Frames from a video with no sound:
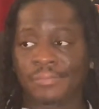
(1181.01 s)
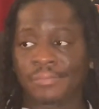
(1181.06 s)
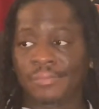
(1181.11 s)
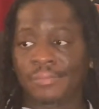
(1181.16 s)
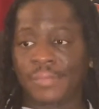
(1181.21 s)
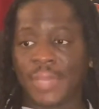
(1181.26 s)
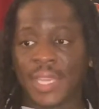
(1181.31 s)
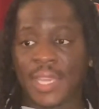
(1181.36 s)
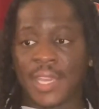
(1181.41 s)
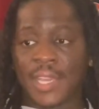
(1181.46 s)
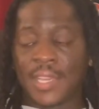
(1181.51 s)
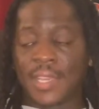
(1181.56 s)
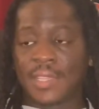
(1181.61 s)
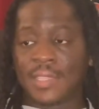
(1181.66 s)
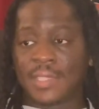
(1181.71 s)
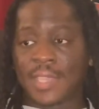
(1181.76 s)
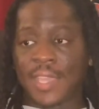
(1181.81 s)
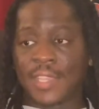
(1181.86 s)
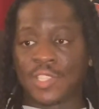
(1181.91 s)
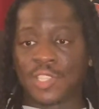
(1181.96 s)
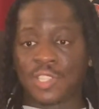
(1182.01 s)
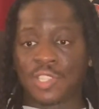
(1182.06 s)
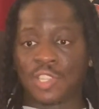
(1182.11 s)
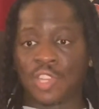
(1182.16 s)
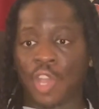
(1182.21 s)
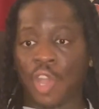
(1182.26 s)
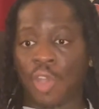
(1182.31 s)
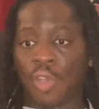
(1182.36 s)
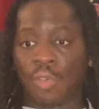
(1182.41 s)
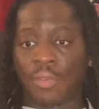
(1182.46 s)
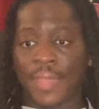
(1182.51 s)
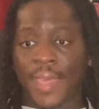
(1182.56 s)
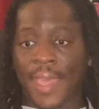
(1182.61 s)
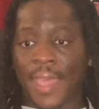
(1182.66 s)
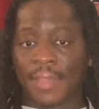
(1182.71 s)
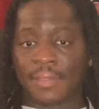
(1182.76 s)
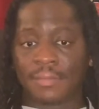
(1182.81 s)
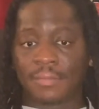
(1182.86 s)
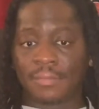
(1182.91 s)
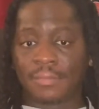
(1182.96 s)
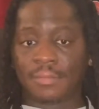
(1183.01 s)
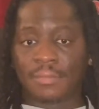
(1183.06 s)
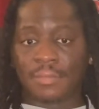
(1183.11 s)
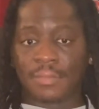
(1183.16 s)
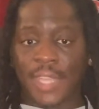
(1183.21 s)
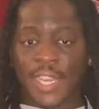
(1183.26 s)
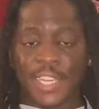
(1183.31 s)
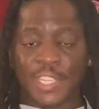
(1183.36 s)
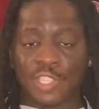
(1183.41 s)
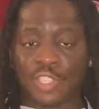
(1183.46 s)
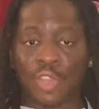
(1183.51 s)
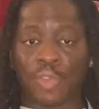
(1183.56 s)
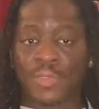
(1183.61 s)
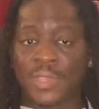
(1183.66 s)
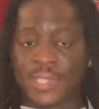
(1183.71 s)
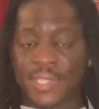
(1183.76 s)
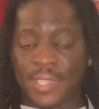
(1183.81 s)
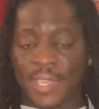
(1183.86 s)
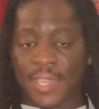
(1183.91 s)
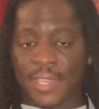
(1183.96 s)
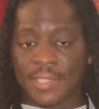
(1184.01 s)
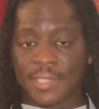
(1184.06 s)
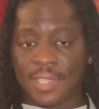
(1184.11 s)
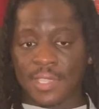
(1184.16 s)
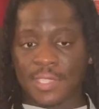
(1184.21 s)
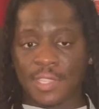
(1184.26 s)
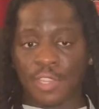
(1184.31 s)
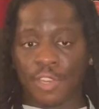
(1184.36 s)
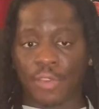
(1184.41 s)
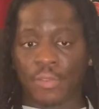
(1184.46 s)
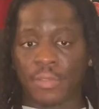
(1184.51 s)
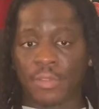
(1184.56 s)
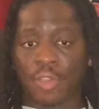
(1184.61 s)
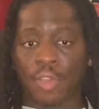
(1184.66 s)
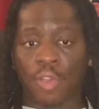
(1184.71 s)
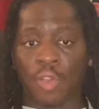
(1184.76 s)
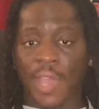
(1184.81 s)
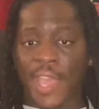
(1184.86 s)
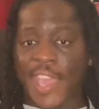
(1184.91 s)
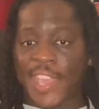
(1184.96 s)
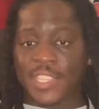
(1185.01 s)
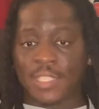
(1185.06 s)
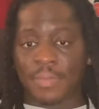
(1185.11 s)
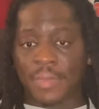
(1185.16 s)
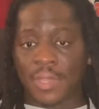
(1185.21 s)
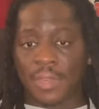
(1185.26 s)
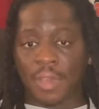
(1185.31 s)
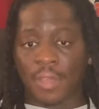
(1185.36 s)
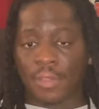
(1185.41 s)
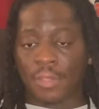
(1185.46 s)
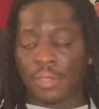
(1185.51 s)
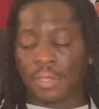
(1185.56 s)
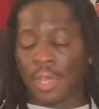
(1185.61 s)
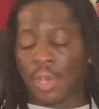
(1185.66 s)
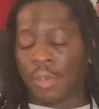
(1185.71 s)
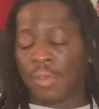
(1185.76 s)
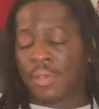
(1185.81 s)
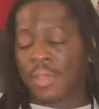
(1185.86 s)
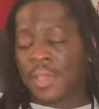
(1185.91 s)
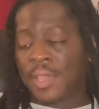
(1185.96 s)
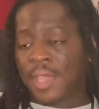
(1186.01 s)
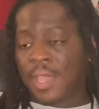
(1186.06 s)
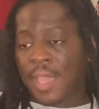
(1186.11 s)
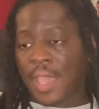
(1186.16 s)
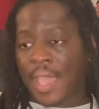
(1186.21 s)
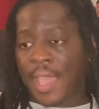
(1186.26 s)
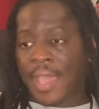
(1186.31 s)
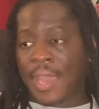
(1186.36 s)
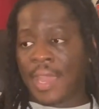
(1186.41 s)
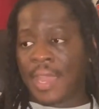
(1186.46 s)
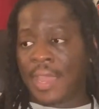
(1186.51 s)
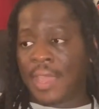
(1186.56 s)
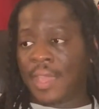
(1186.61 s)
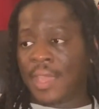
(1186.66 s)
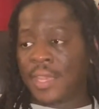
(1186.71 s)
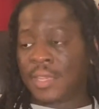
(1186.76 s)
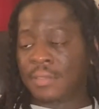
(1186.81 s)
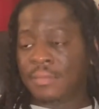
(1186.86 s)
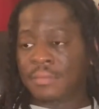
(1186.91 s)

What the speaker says: because they just know these things because they're all X-Men on the low. And then,